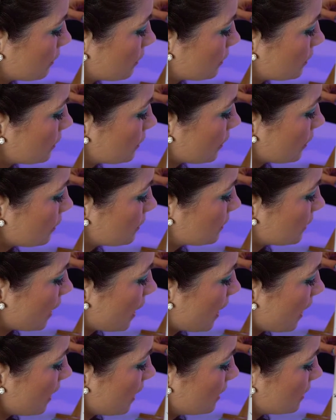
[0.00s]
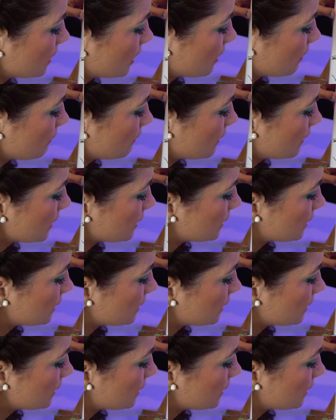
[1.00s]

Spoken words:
So it's kind of the